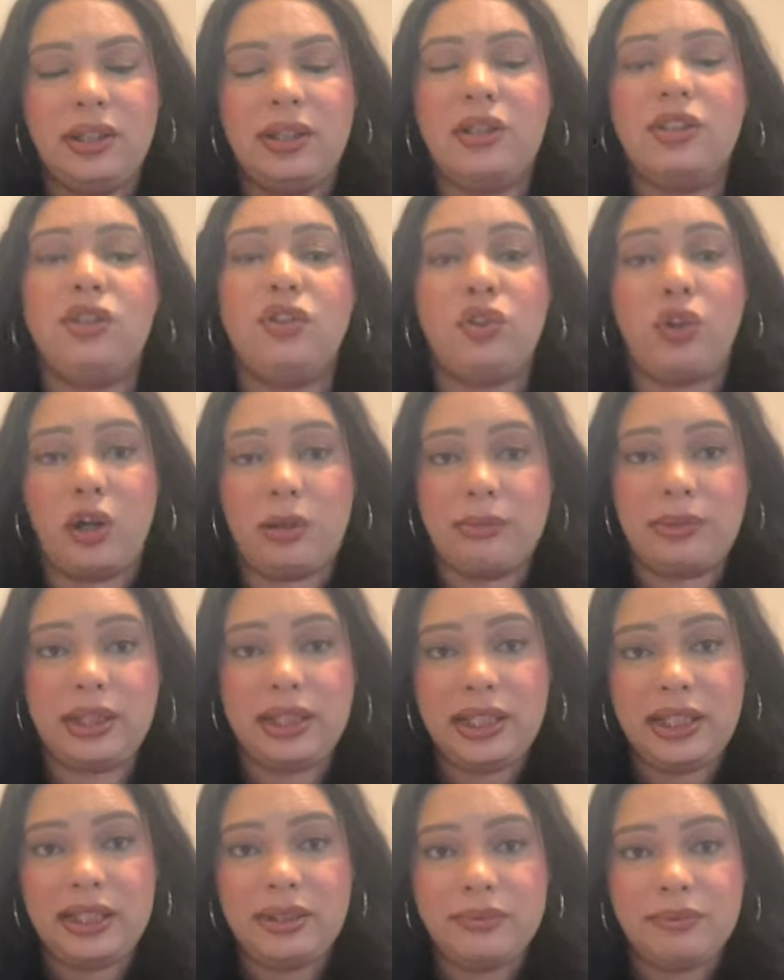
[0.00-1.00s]

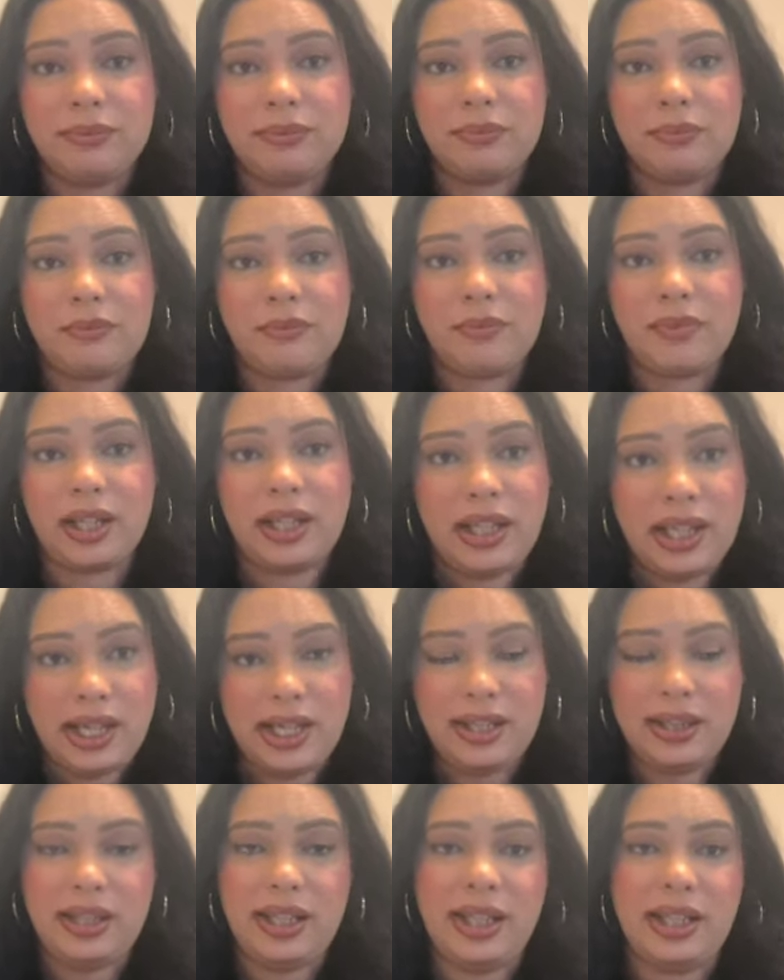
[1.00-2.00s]
normally,
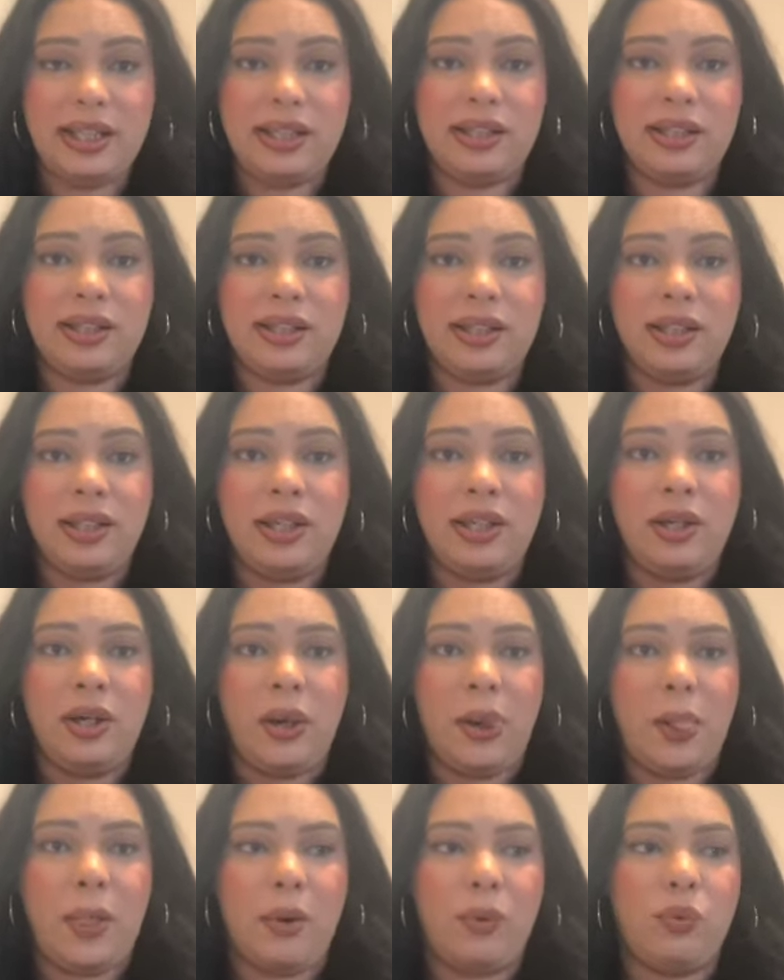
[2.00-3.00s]
and then
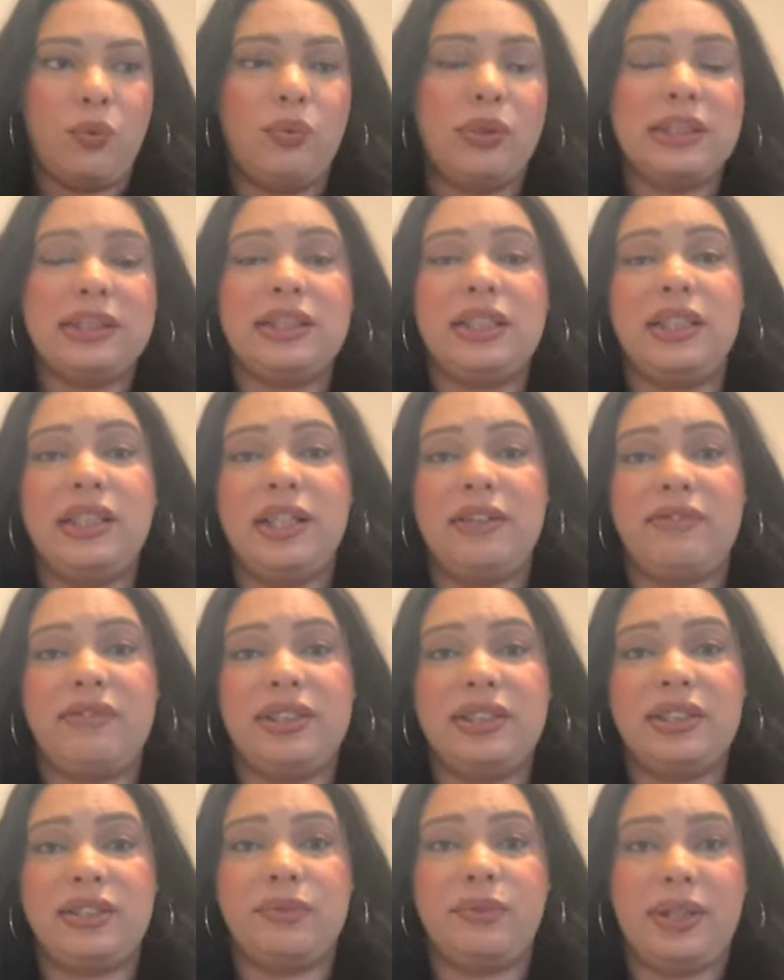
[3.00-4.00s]
what's the
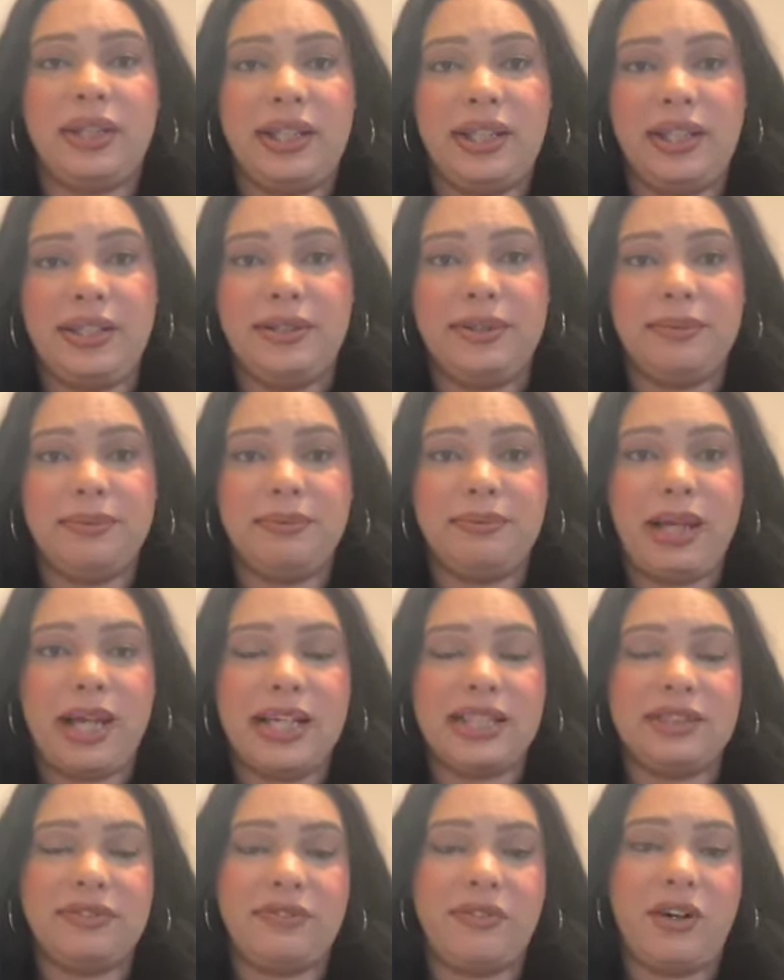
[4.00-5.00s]
difference with them
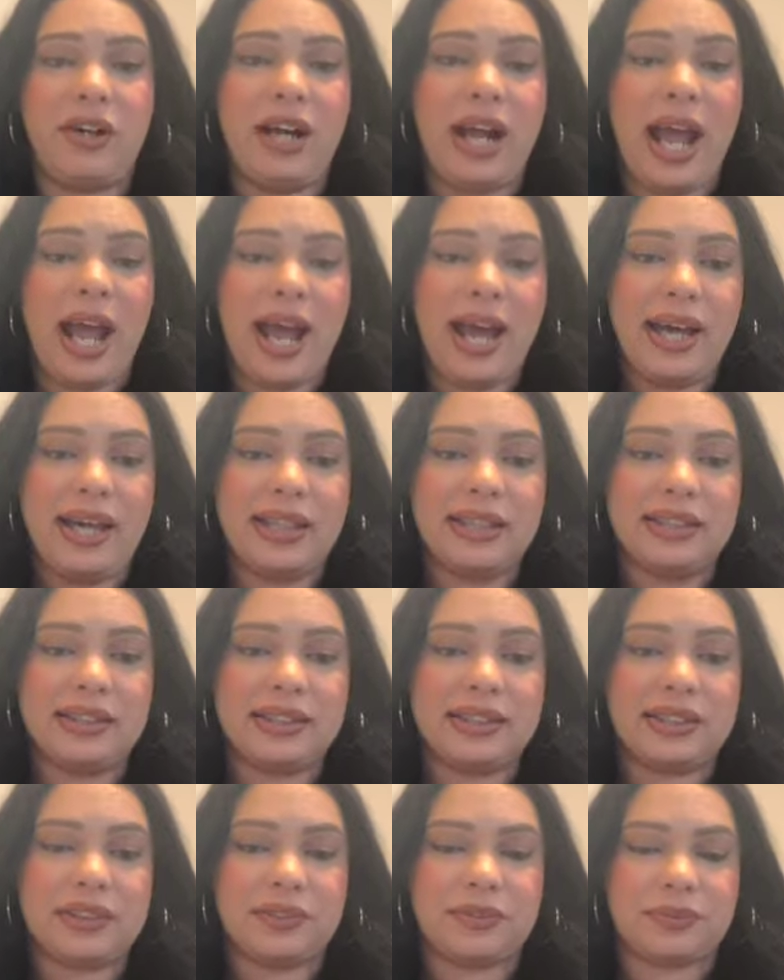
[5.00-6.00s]
as far
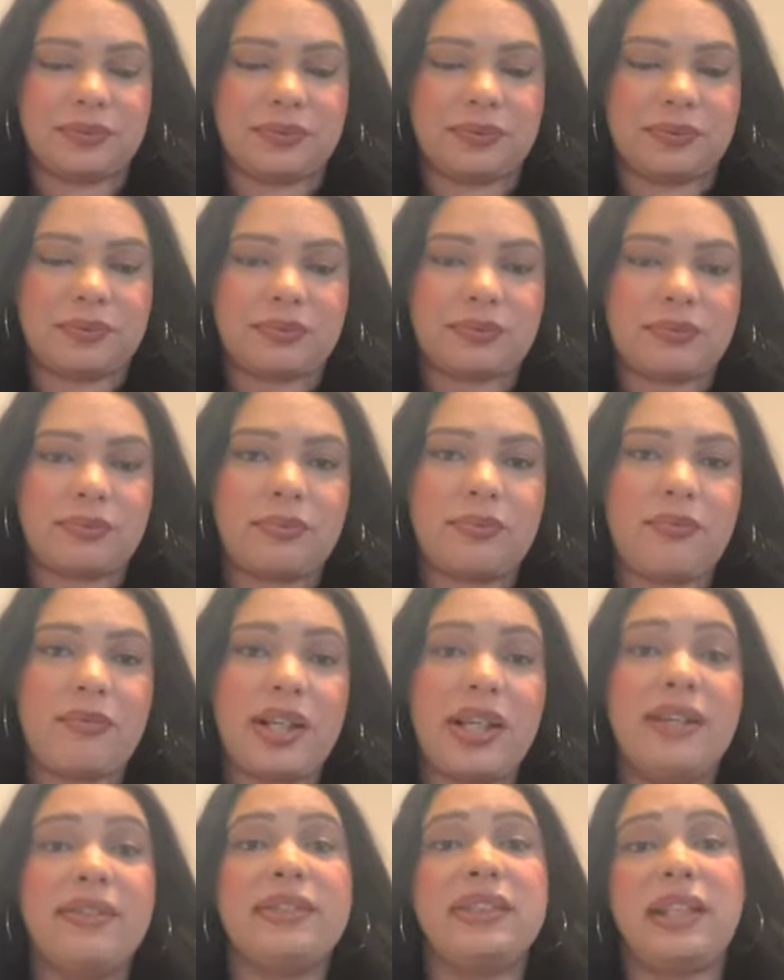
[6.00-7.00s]
as
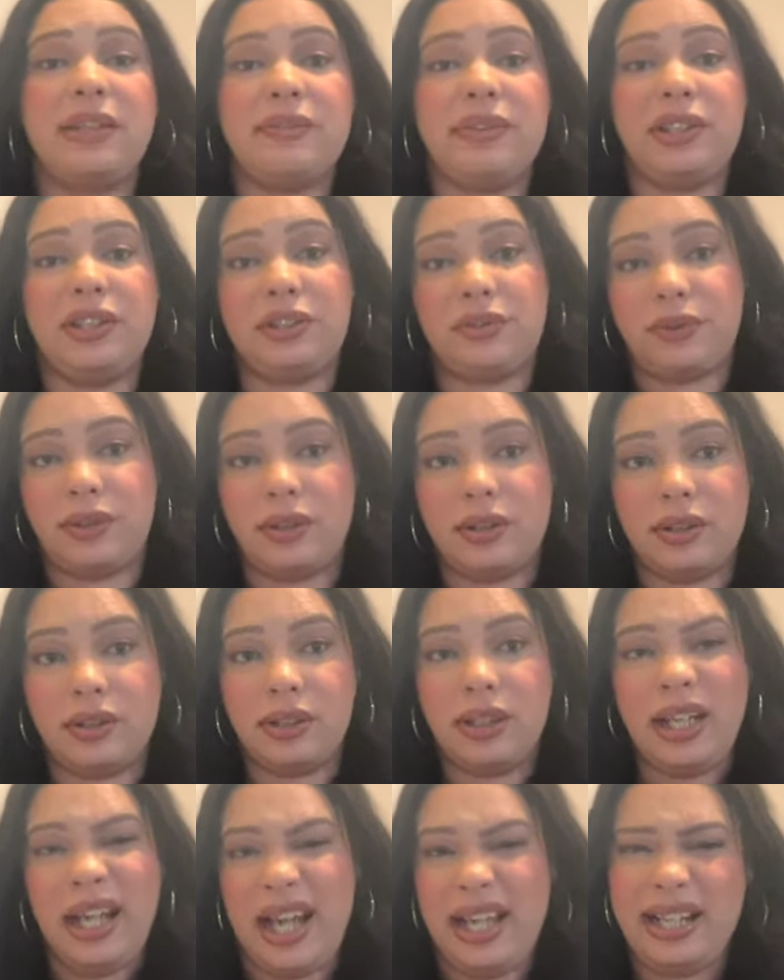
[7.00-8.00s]
if something's wrong.
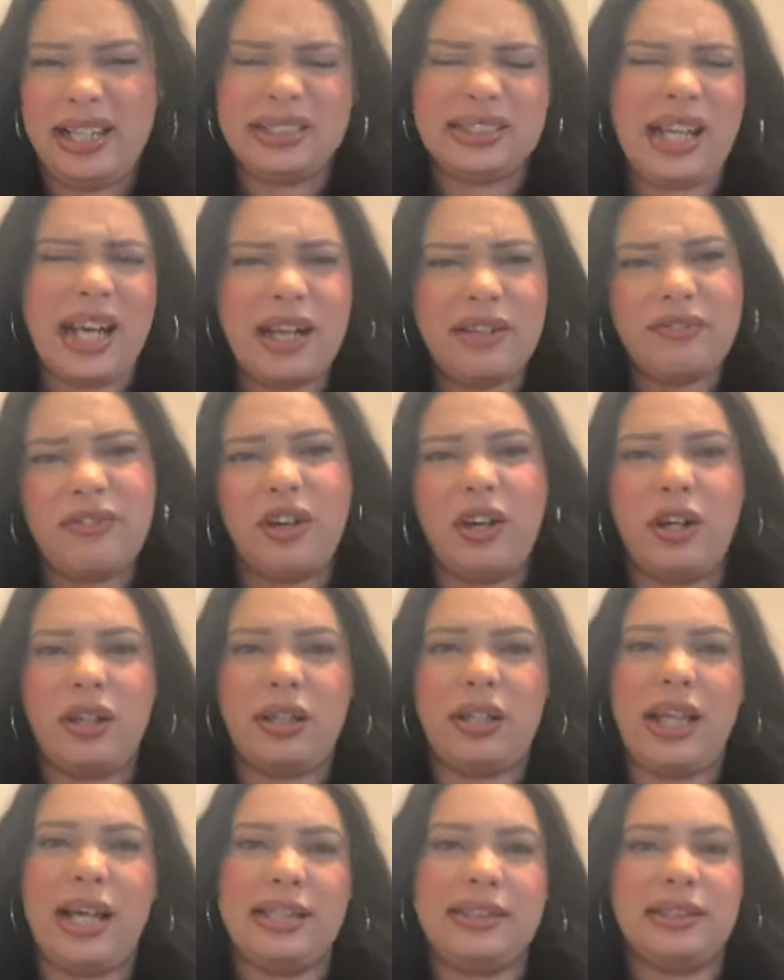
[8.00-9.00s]
And that's kind of for all
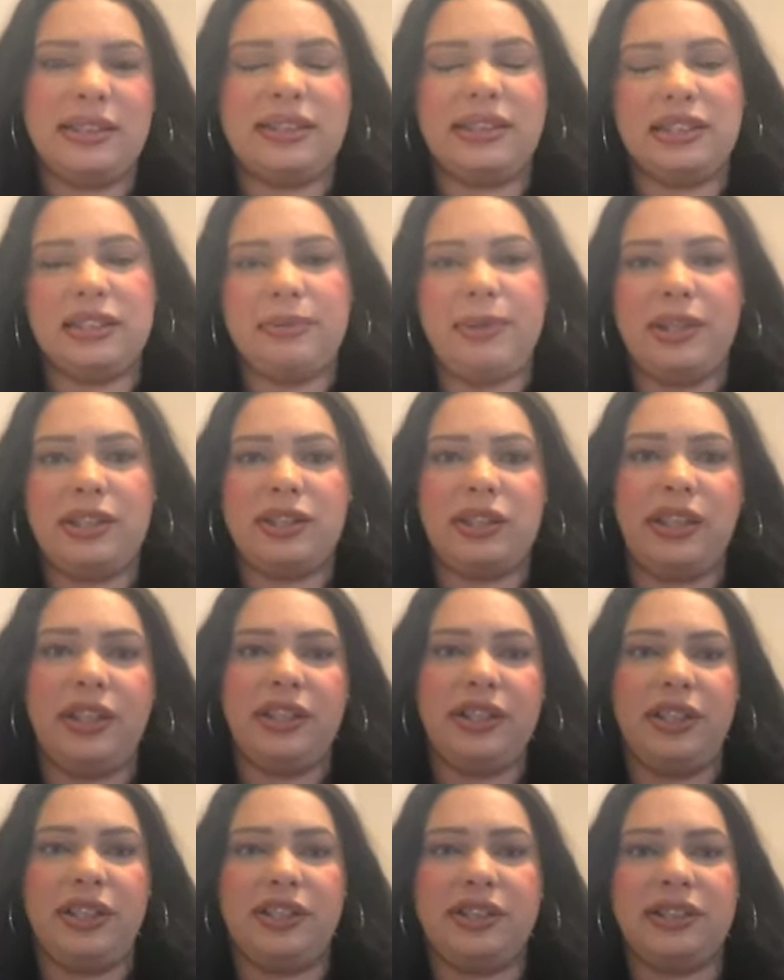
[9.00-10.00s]
classes, especially
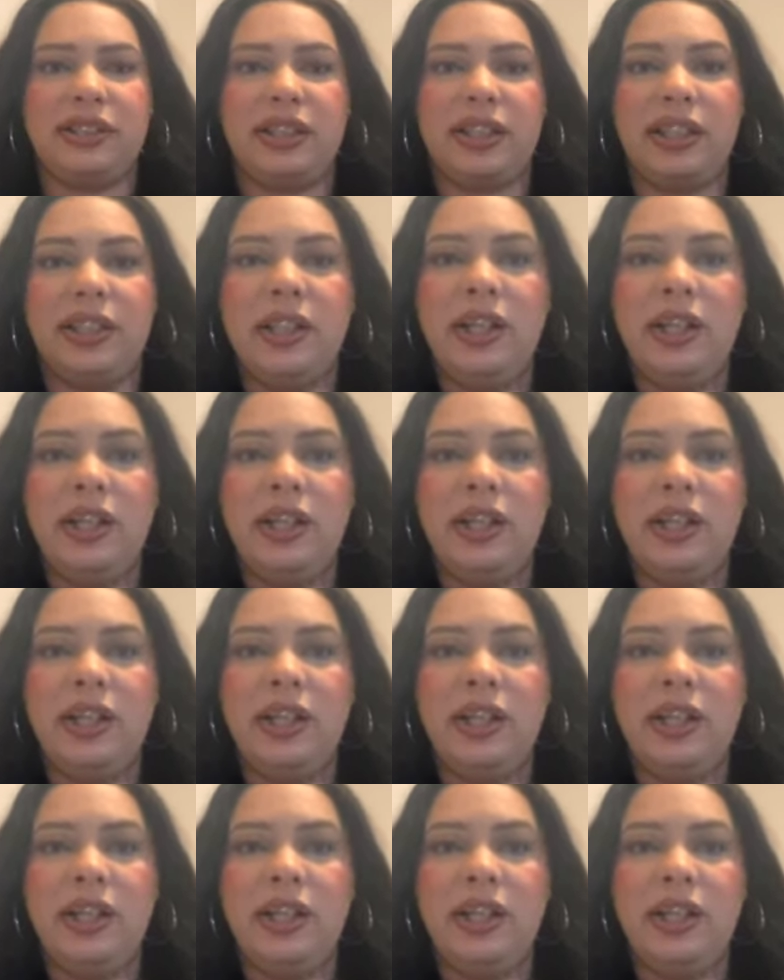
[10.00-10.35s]
in nursing.